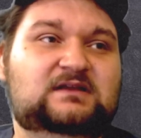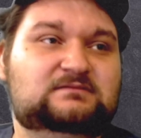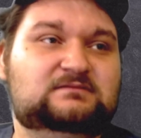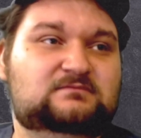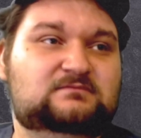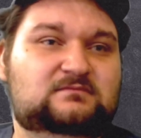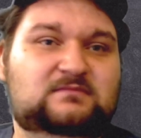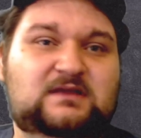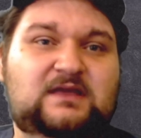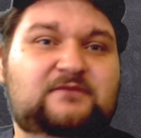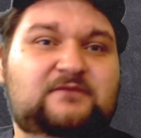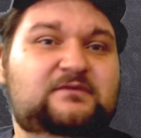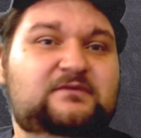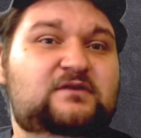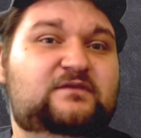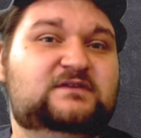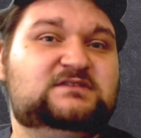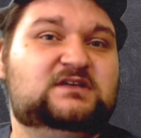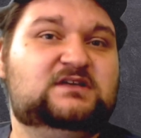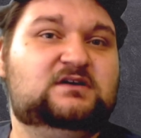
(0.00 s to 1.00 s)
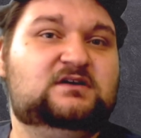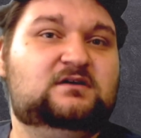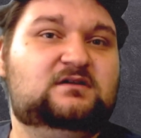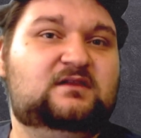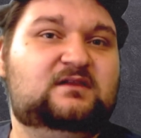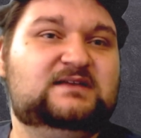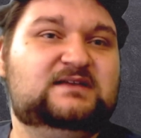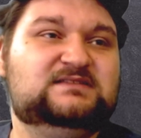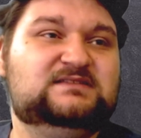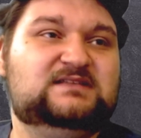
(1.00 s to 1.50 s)
even if it's a good
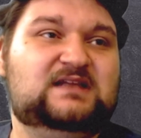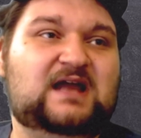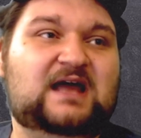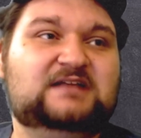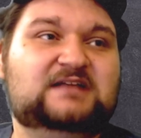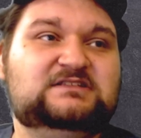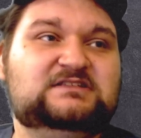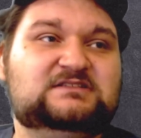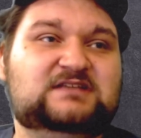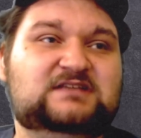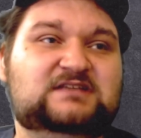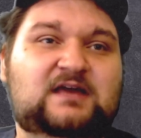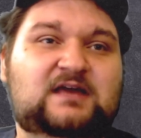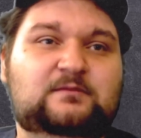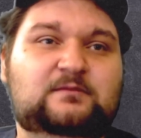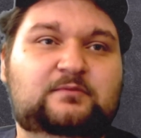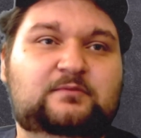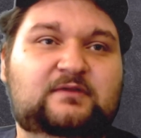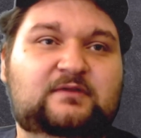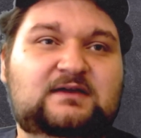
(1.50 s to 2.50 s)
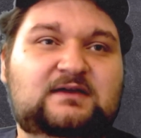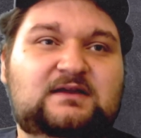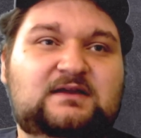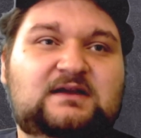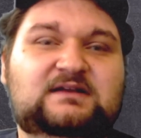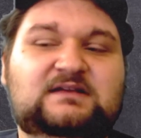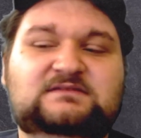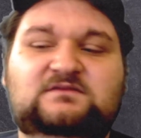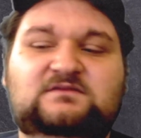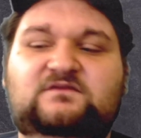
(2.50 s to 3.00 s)
list and I just can't play it, it
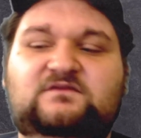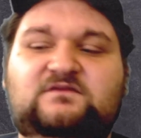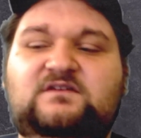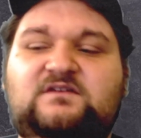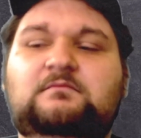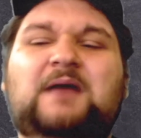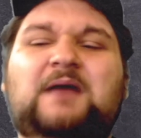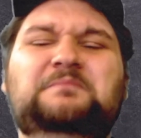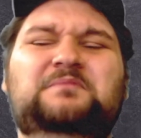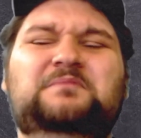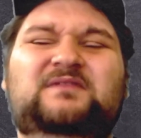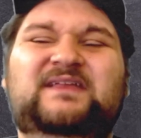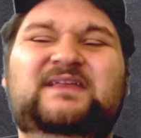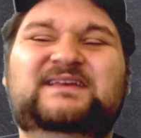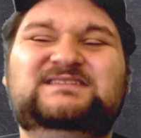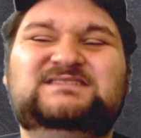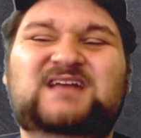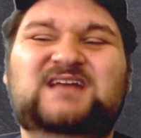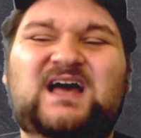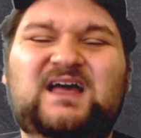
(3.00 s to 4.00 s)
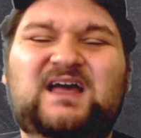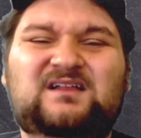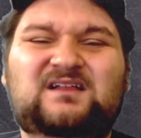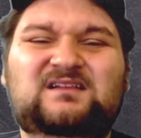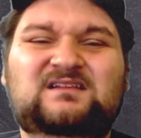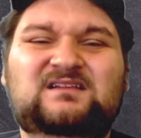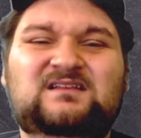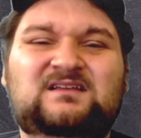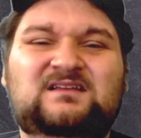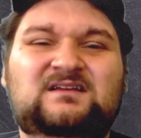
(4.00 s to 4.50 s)
doesn't fit my play style,
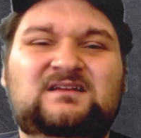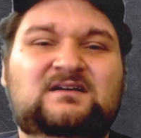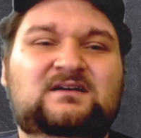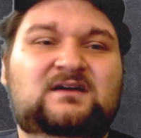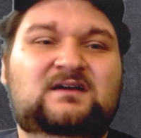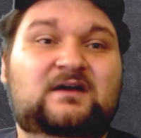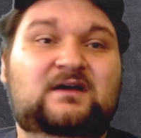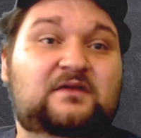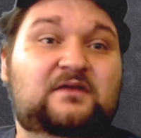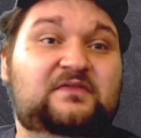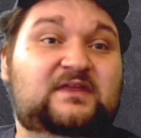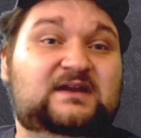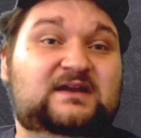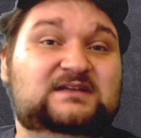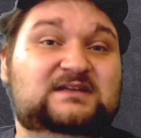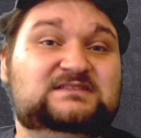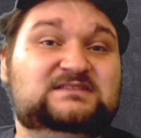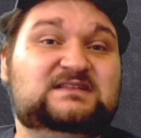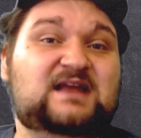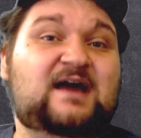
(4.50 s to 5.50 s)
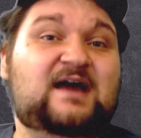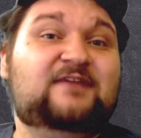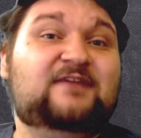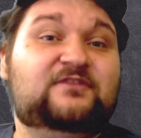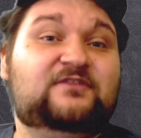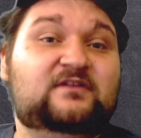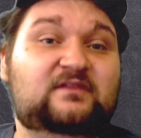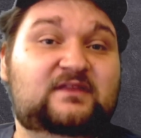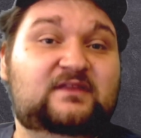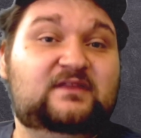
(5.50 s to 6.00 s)
then it's not the
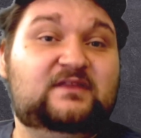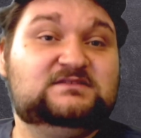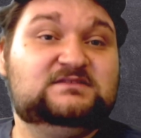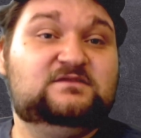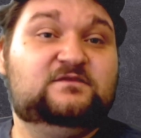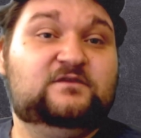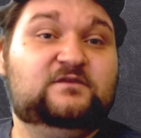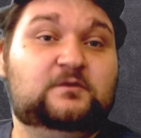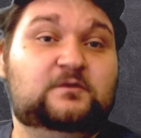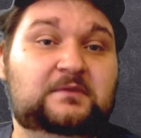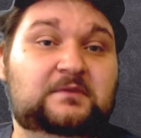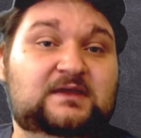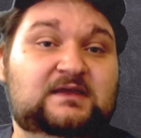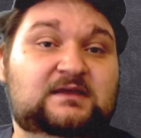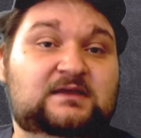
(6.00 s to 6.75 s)
list for me.